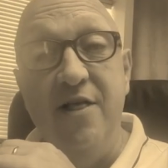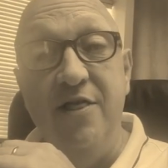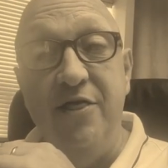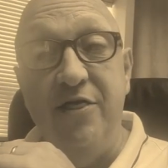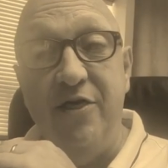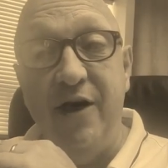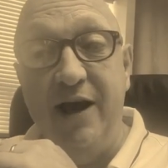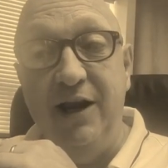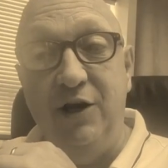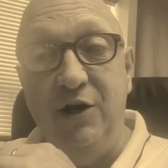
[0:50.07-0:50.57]

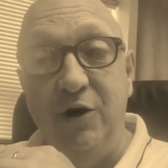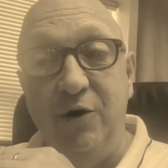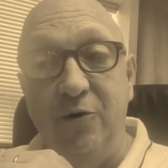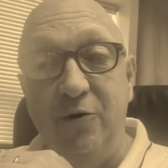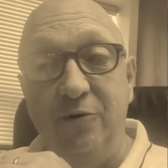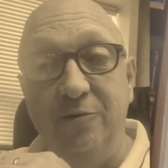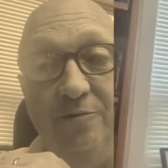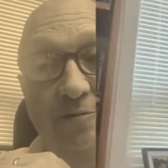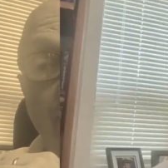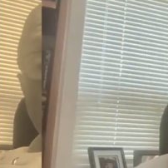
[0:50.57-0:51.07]
Thank
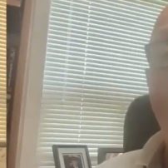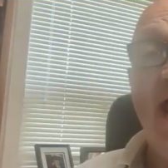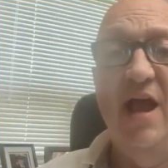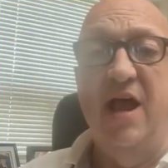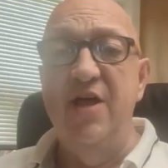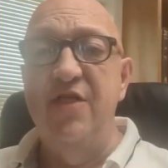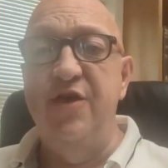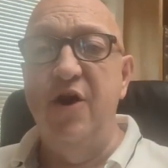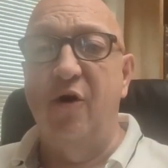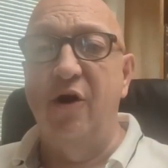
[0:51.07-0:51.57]
you.
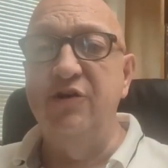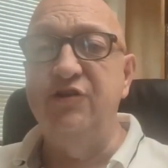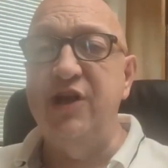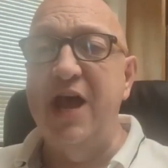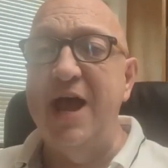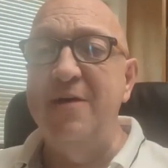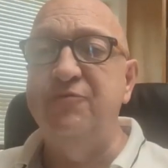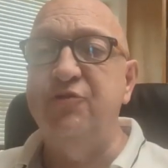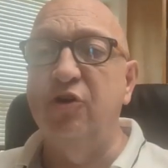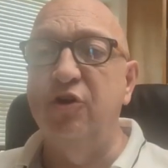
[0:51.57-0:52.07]
There is
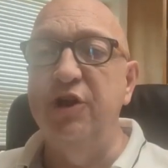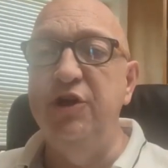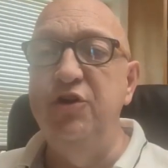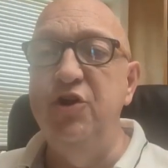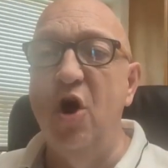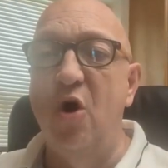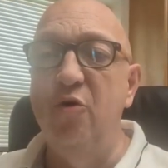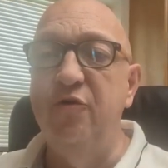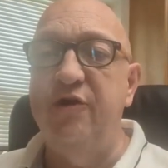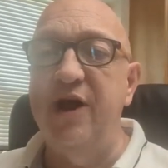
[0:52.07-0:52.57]
absolutely
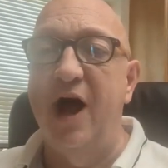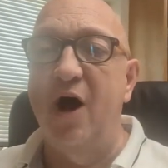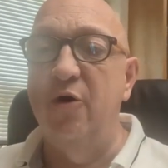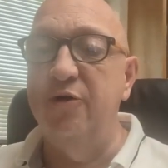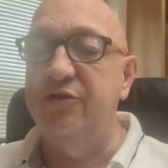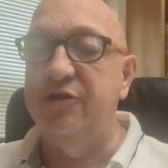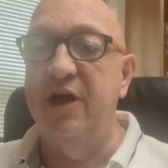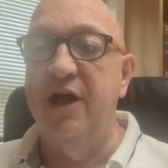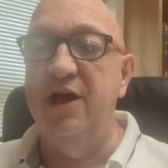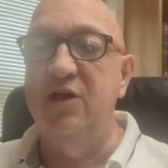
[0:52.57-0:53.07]
no
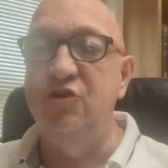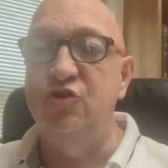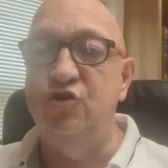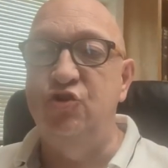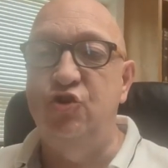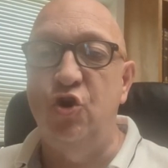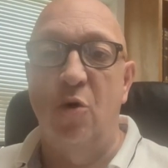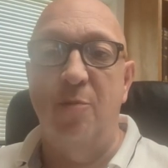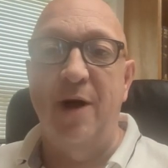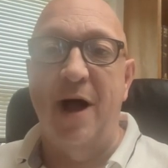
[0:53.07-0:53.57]
doubt that
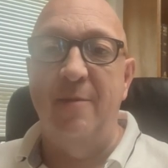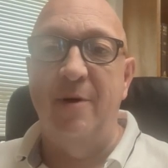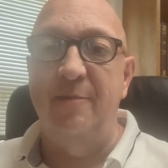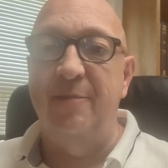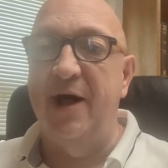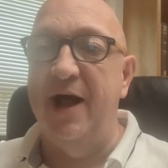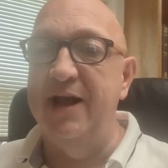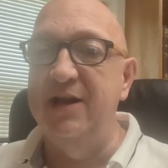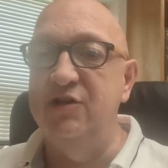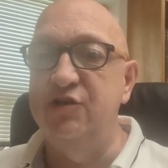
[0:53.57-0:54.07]
Obama
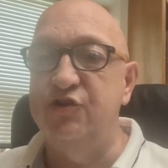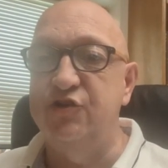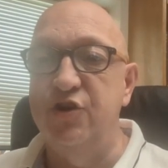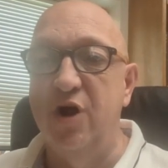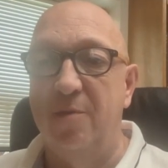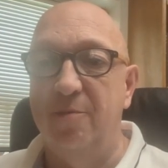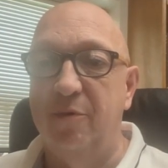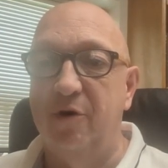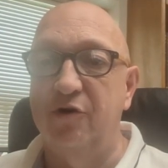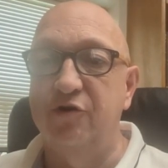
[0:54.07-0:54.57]
Biden's
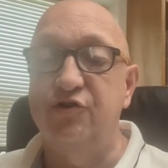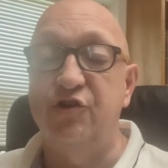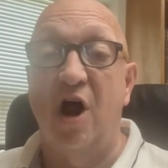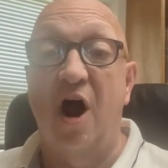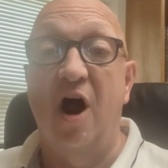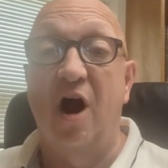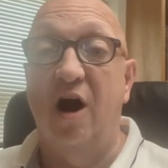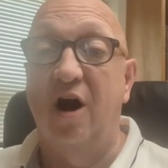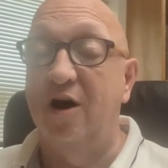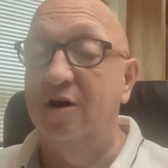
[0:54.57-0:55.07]
numbers
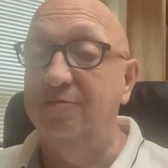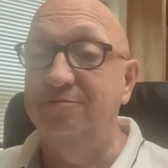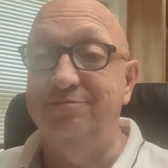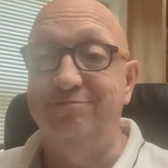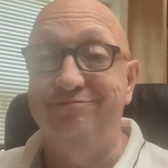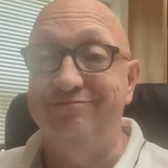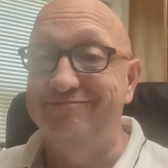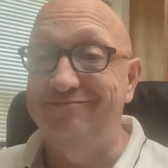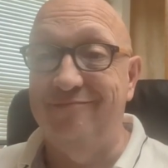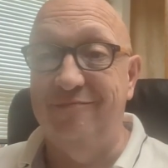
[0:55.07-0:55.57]
are,
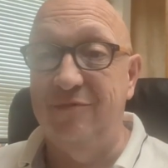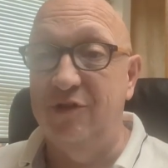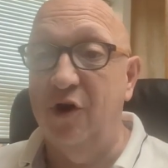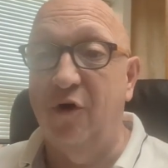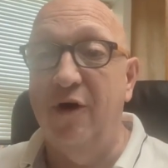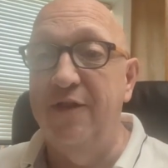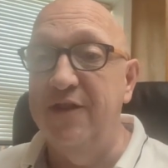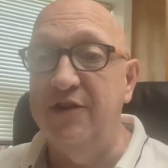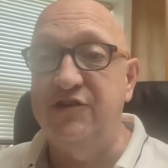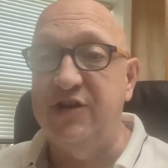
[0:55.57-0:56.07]

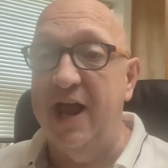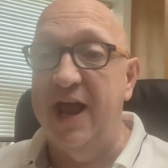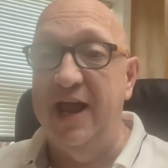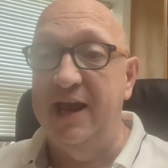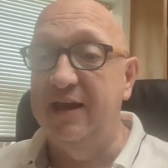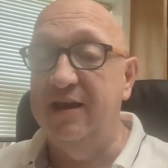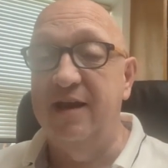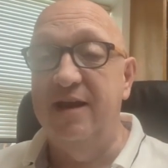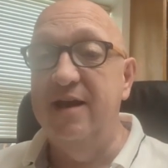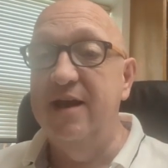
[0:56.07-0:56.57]
they're in the
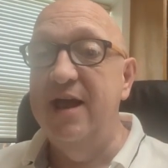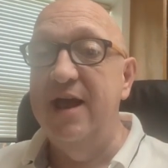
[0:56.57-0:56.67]
tank.